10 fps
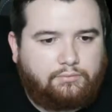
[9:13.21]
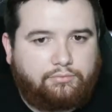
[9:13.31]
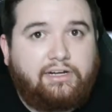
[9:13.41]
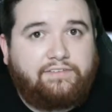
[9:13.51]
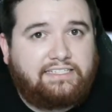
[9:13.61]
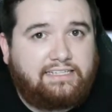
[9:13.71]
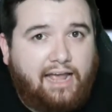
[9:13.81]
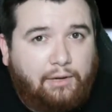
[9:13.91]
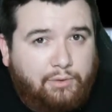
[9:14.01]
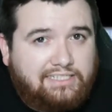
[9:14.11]
Previously,
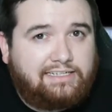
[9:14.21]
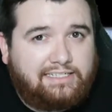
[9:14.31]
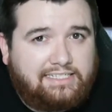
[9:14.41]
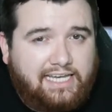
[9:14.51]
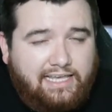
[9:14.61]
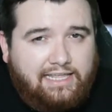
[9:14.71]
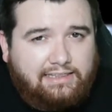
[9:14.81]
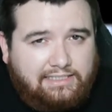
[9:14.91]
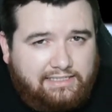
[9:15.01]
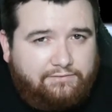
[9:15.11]
I was going to say
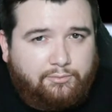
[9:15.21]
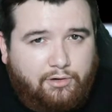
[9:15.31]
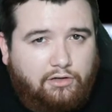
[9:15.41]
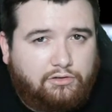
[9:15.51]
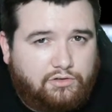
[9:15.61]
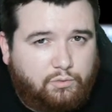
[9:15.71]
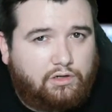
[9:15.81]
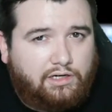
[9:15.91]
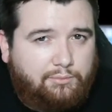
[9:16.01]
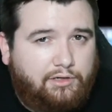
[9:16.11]
that the Denver Broncos were
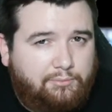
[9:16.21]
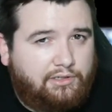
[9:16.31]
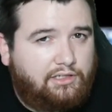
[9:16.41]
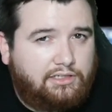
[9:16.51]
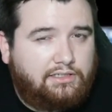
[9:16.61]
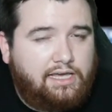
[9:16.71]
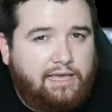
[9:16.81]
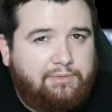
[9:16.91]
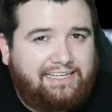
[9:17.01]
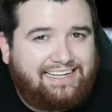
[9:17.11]
going to put up a good
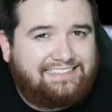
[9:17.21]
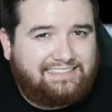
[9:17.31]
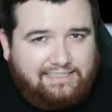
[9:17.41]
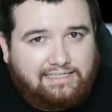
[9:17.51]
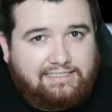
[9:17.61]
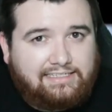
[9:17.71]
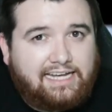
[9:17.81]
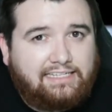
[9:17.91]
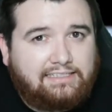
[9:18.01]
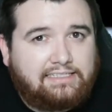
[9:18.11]
game against the Tennessee
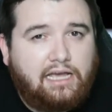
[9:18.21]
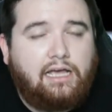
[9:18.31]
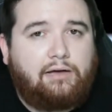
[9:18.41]
Titans,